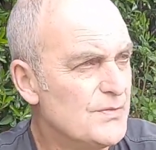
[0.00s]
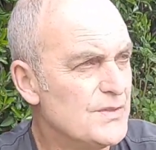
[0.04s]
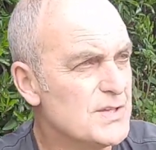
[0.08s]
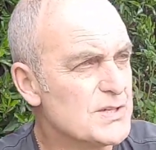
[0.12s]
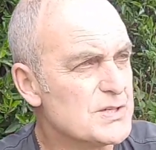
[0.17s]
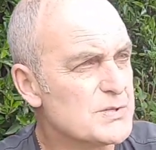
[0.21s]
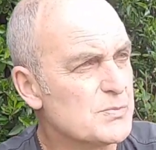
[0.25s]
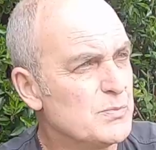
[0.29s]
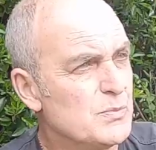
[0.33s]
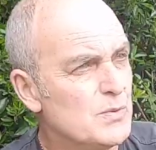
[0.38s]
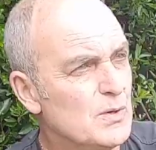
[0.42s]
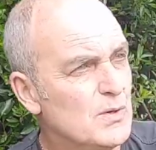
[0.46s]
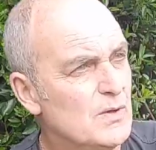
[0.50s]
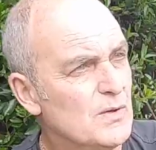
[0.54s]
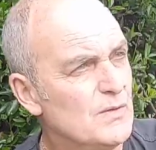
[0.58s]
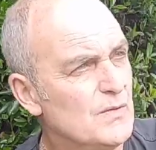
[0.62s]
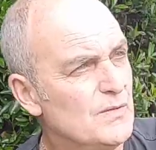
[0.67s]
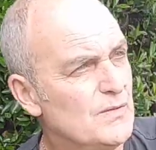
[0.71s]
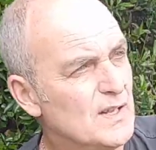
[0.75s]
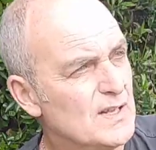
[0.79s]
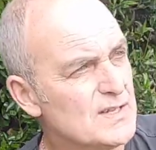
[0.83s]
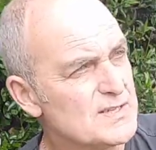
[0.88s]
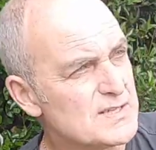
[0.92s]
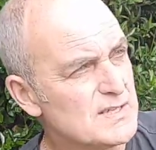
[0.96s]
This
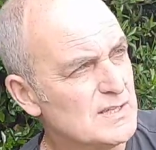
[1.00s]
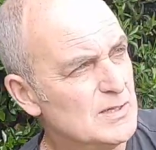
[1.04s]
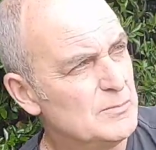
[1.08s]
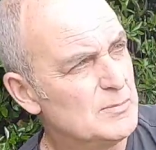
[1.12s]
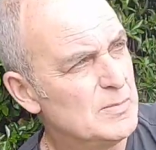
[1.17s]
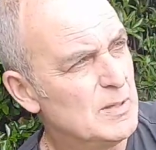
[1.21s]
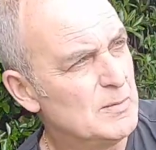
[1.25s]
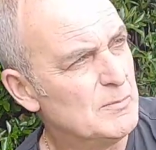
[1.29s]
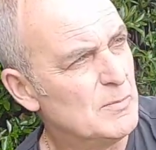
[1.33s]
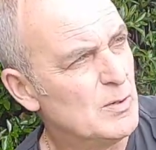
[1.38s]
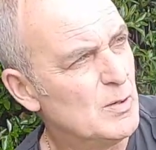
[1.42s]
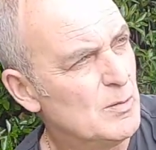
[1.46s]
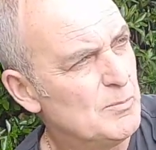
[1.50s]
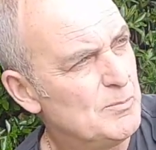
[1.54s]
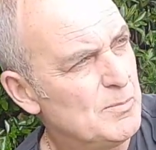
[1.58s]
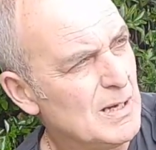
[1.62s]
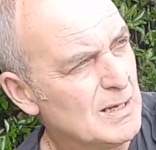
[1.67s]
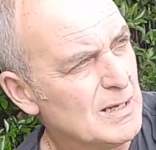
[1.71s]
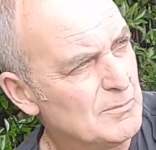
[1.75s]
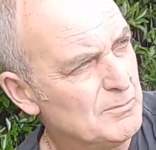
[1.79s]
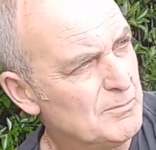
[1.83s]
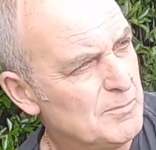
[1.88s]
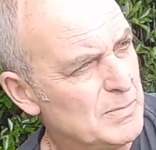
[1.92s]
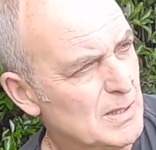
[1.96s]
one has a little bit more
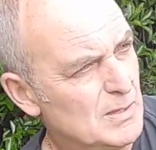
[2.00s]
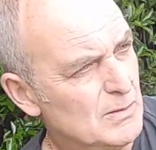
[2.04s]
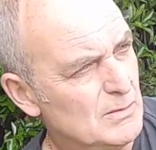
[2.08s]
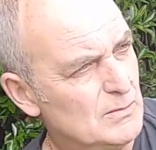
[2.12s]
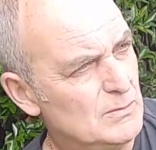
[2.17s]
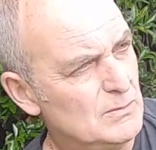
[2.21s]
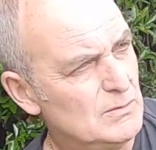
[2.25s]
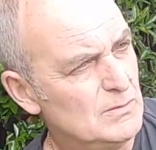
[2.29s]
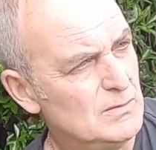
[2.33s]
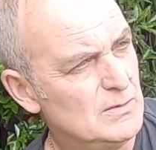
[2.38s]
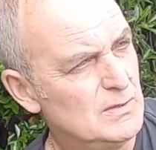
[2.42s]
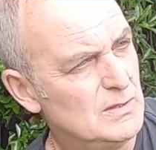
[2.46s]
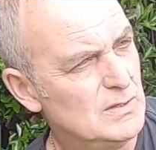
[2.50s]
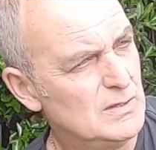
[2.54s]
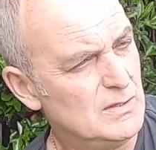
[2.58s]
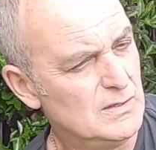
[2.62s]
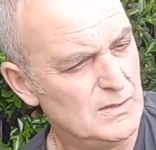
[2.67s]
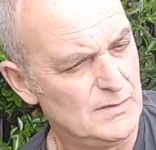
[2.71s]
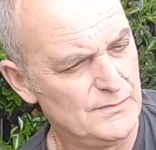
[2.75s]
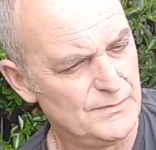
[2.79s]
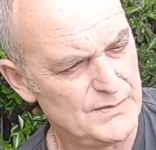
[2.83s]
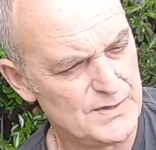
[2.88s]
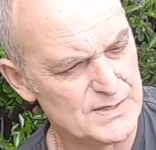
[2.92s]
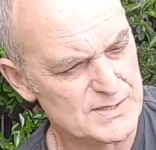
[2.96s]
backbone.
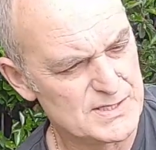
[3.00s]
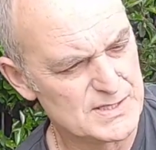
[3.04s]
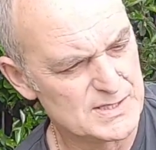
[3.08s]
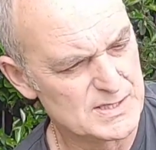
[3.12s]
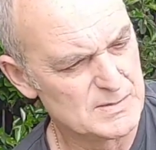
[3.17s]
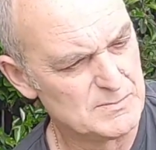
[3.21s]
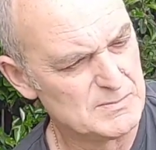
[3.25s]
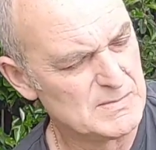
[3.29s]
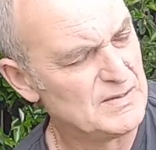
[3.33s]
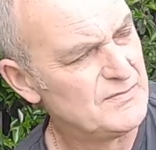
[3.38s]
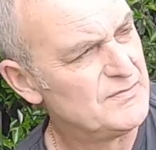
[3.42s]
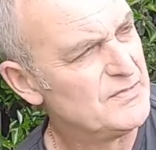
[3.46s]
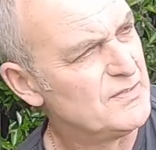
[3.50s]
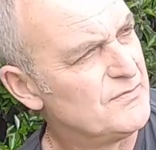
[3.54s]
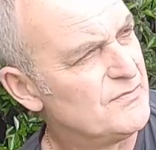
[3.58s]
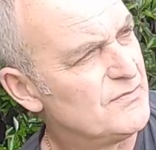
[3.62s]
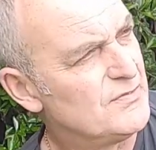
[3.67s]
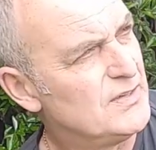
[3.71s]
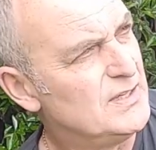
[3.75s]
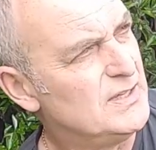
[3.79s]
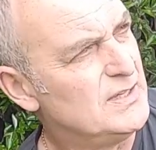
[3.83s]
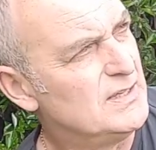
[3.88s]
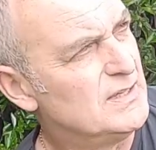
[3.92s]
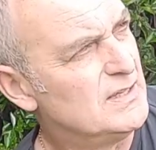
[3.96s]
This is the method
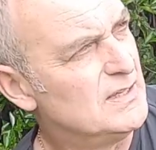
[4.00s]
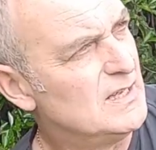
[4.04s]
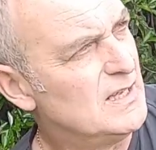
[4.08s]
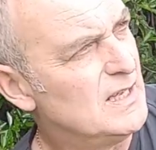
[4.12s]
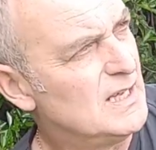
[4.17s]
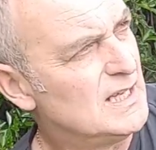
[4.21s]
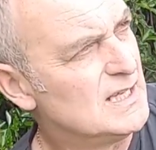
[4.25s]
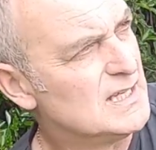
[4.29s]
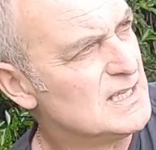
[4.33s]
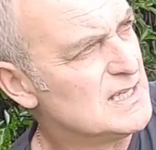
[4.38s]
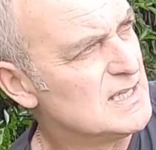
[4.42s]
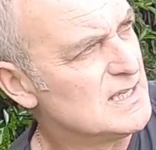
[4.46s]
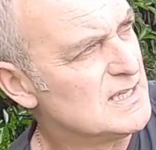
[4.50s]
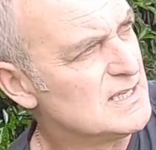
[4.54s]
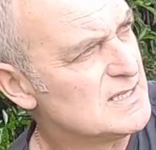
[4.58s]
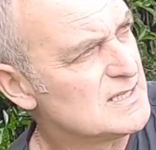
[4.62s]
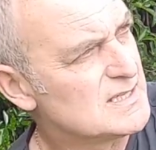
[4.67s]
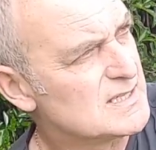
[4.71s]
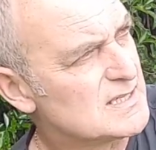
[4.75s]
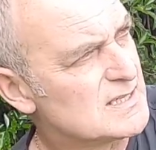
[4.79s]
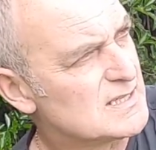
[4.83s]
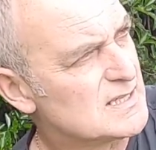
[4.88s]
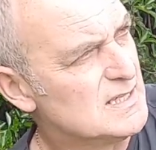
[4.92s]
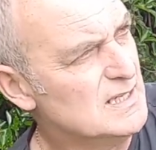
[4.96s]
feeder,
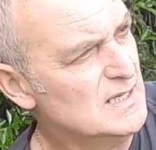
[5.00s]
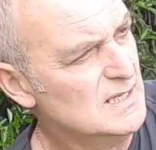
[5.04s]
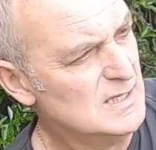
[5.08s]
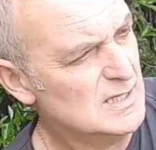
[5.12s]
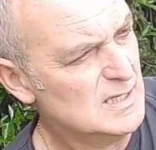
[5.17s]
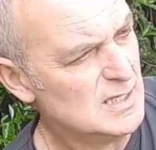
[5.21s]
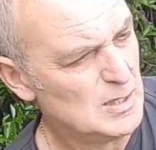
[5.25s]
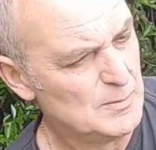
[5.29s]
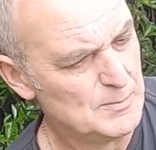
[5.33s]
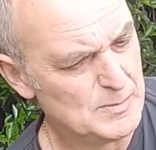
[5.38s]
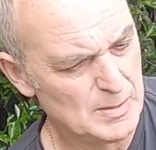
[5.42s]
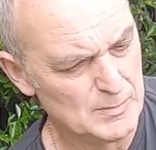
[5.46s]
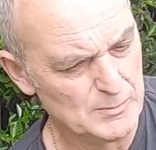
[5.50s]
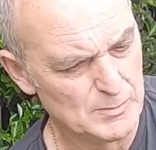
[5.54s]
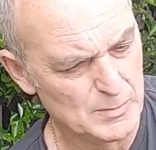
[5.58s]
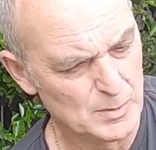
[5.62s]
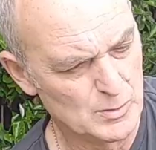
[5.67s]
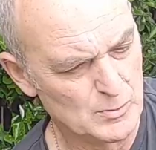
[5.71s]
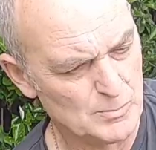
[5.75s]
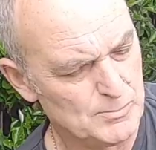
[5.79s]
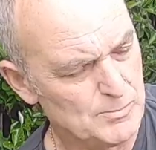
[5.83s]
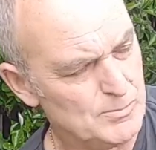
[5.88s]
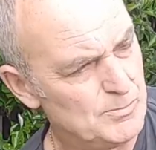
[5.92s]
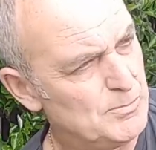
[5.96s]
has a bit
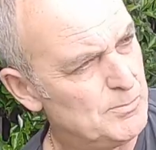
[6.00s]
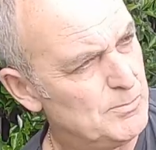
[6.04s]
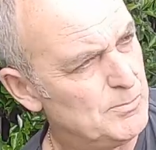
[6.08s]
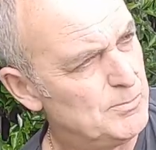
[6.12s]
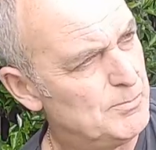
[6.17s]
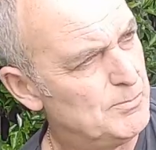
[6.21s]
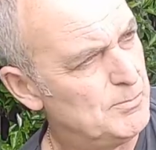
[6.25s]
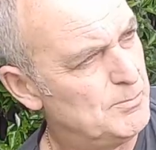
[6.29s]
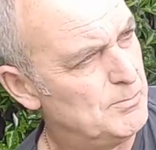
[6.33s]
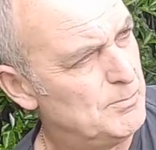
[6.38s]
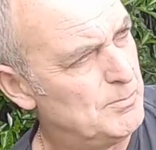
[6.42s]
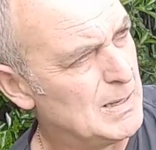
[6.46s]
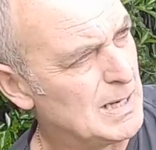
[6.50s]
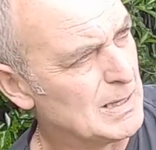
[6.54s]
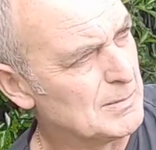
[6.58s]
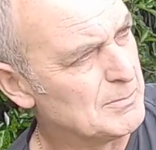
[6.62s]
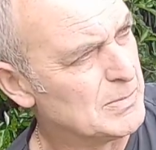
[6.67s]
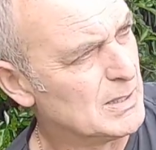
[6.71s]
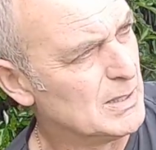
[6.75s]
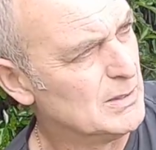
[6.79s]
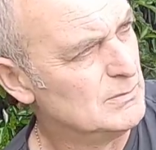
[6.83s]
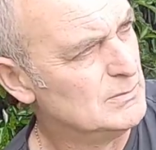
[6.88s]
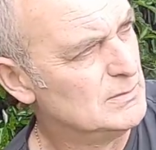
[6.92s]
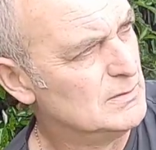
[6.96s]
more
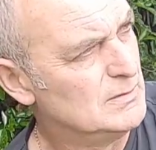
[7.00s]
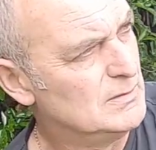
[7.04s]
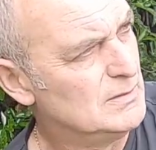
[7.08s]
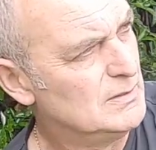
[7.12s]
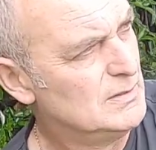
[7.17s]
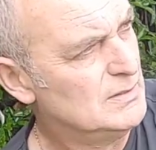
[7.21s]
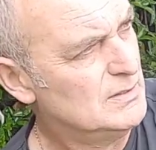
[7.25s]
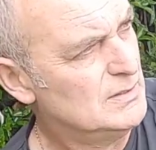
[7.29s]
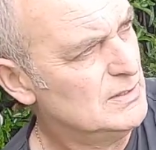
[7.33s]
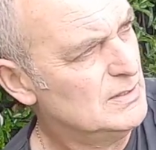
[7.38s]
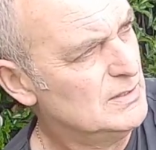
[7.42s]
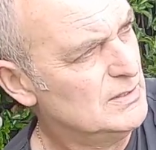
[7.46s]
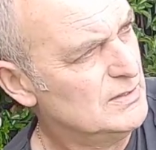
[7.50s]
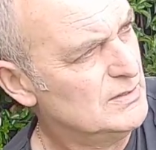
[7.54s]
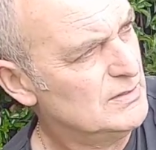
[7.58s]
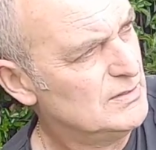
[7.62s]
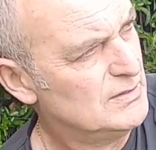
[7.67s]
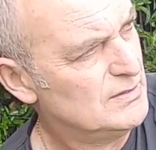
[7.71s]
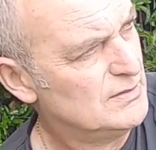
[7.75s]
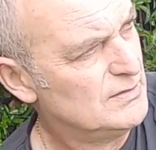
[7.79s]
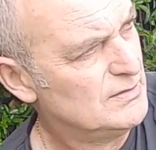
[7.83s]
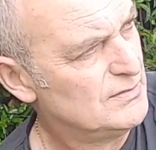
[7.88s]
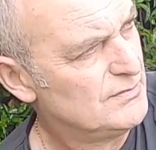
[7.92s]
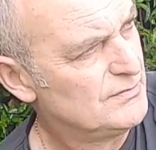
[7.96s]
backbone
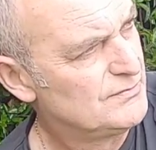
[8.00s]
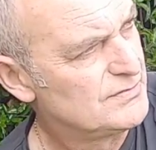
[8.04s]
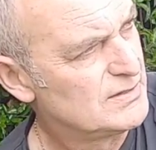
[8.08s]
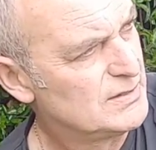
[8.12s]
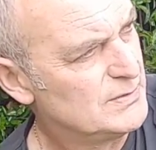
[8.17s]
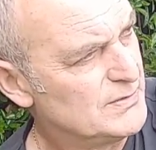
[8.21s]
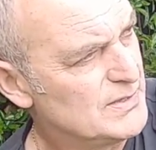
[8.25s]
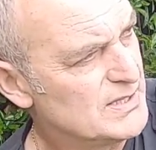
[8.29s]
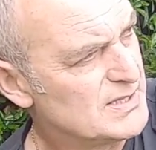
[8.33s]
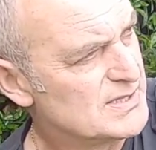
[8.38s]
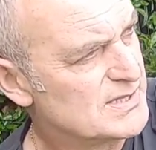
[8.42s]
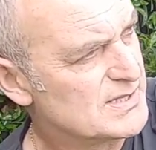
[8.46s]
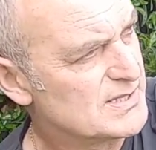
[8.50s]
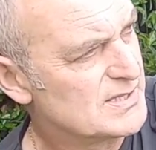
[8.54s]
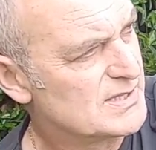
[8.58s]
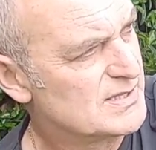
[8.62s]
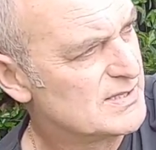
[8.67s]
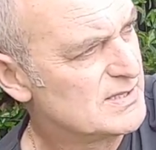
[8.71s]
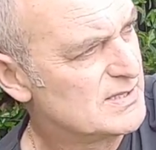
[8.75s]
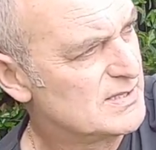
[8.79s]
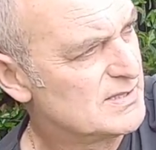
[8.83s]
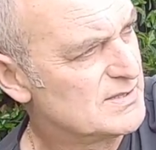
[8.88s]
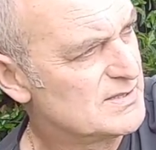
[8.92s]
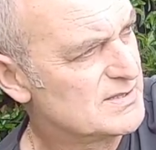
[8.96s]
through
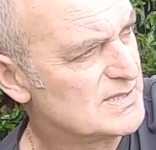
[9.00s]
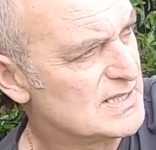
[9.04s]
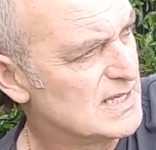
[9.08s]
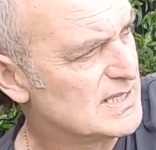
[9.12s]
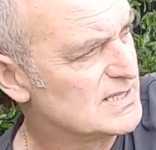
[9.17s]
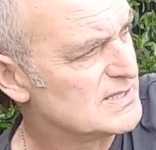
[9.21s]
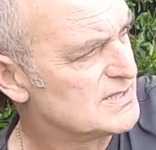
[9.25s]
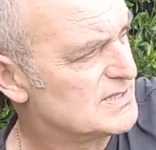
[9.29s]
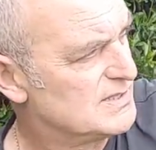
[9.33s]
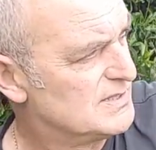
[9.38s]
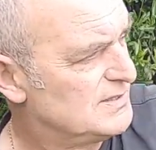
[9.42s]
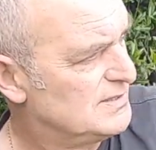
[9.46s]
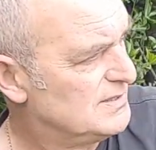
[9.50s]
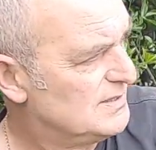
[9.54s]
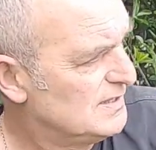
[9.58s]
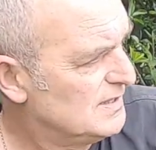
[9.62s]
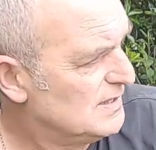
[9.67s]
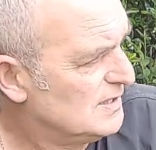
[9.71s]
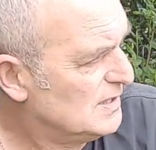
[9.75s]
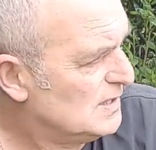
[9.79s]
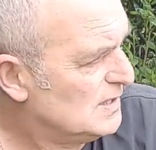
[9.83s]
this section,